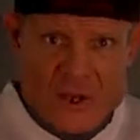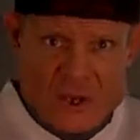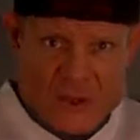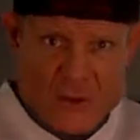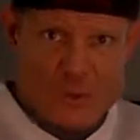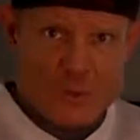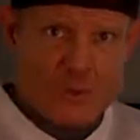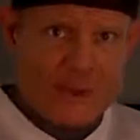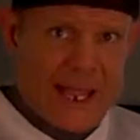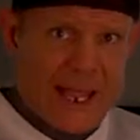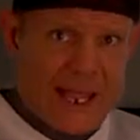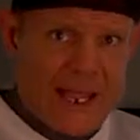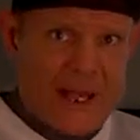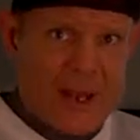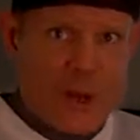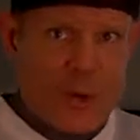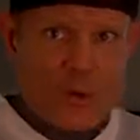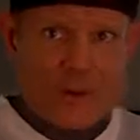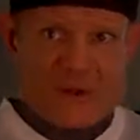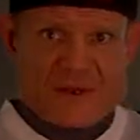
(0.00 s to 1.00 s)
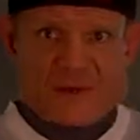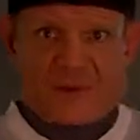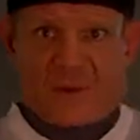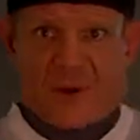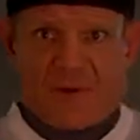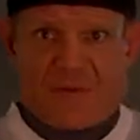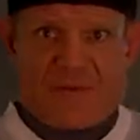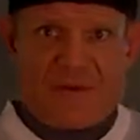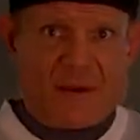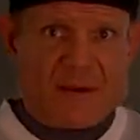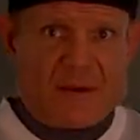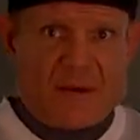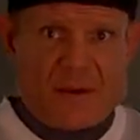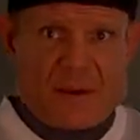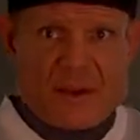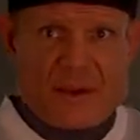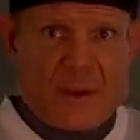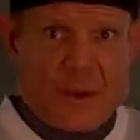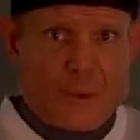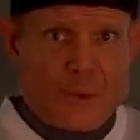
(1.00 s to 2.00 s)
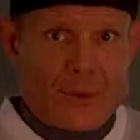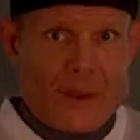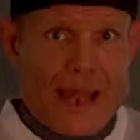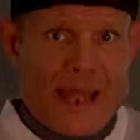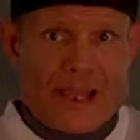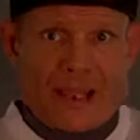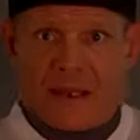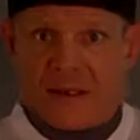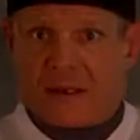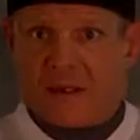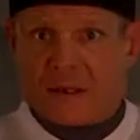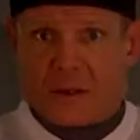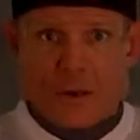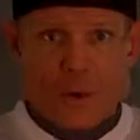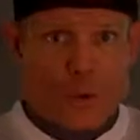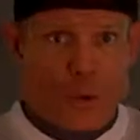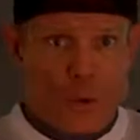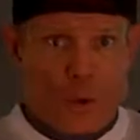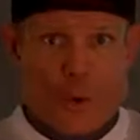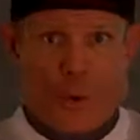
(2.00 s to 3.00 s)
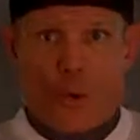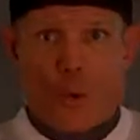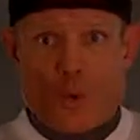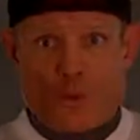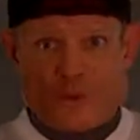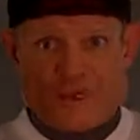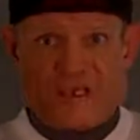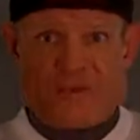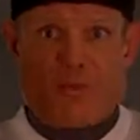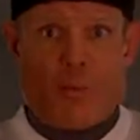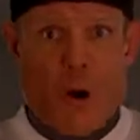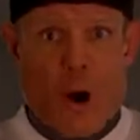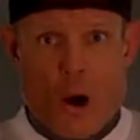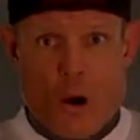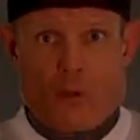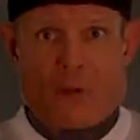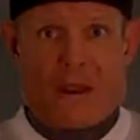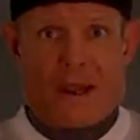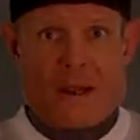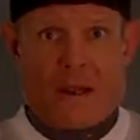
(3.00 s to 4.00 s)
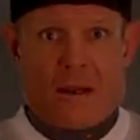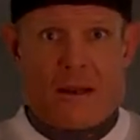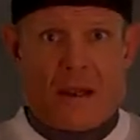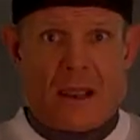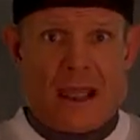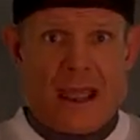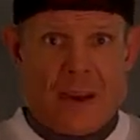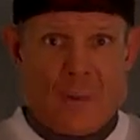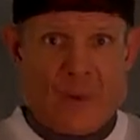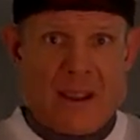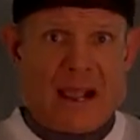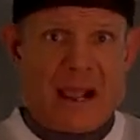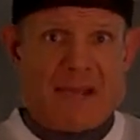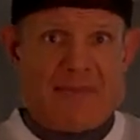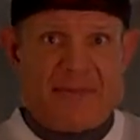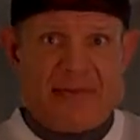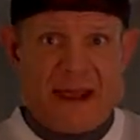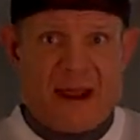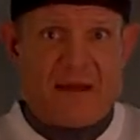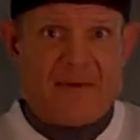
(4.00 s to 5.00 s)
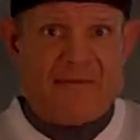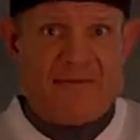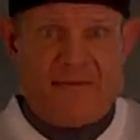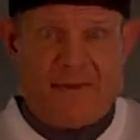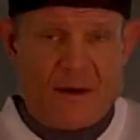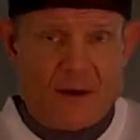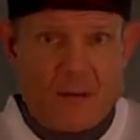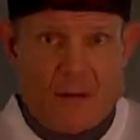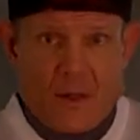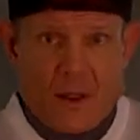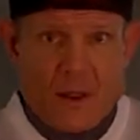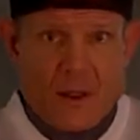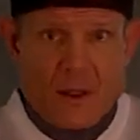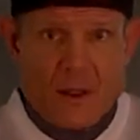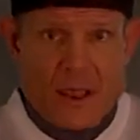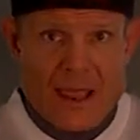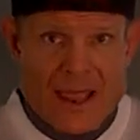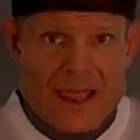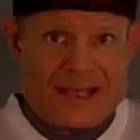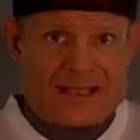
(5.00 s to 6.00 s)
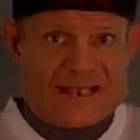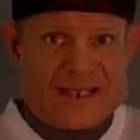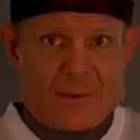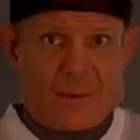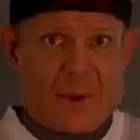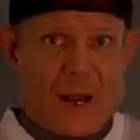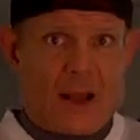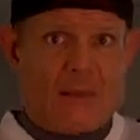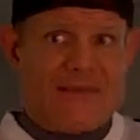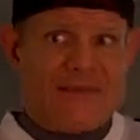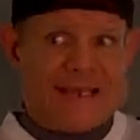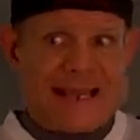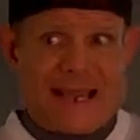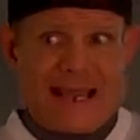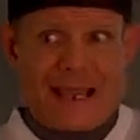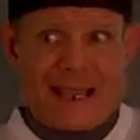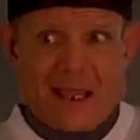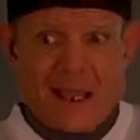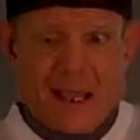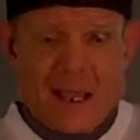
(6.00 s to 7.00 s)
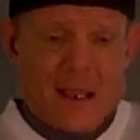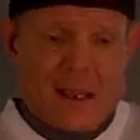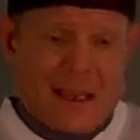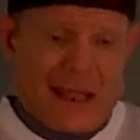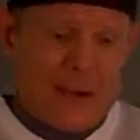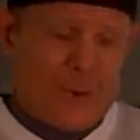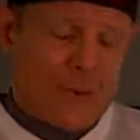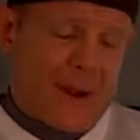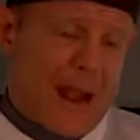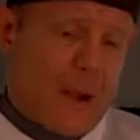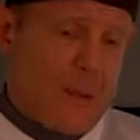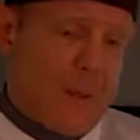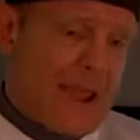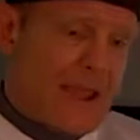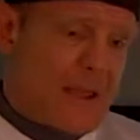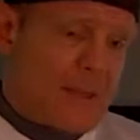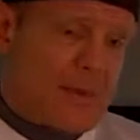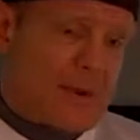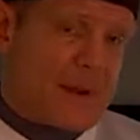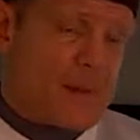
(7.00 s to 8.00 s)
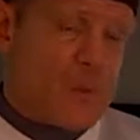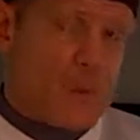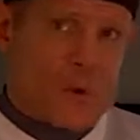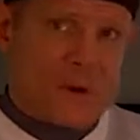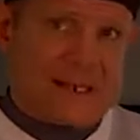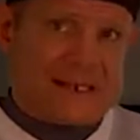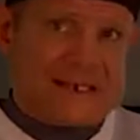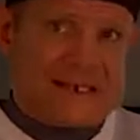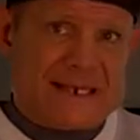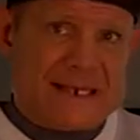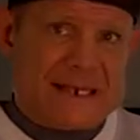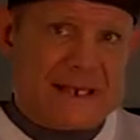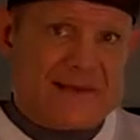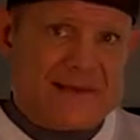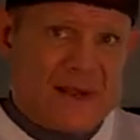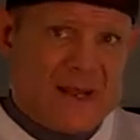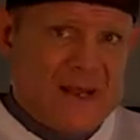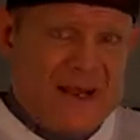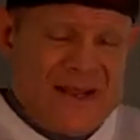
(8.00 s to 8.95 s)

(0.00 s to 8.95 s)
you let Otis Griffin, you know, like, quote-unquote, spar me, and we got that on film. And see, what I'm saying, like, when I wake up in the morning, Steve,